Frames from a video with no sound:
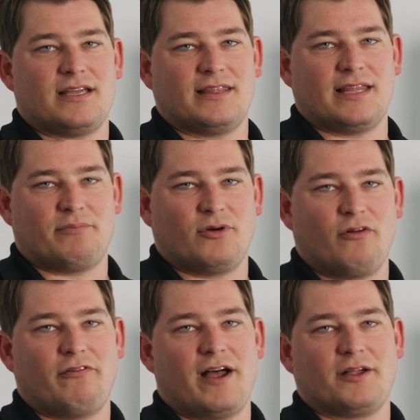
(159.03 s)
the
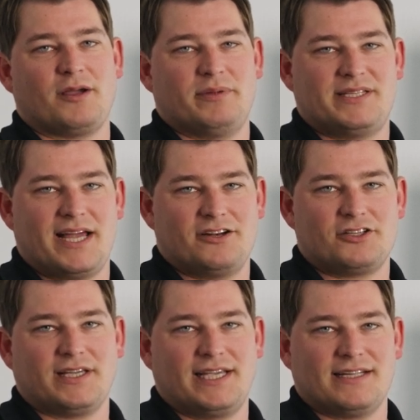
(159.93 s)
profile could
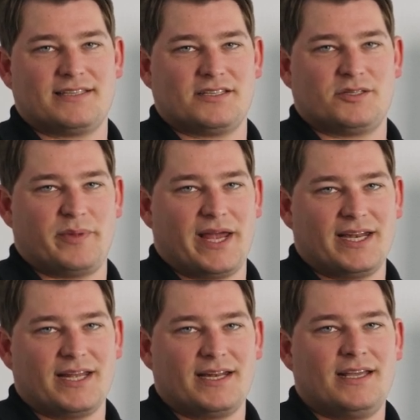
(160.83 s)
potentially get
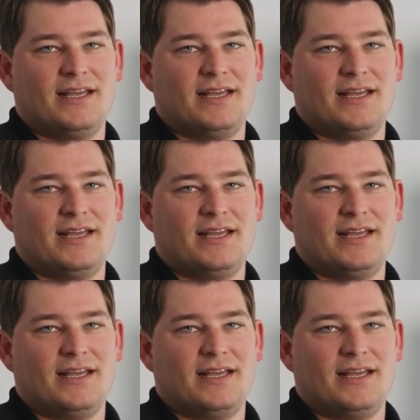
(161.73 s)
suspended.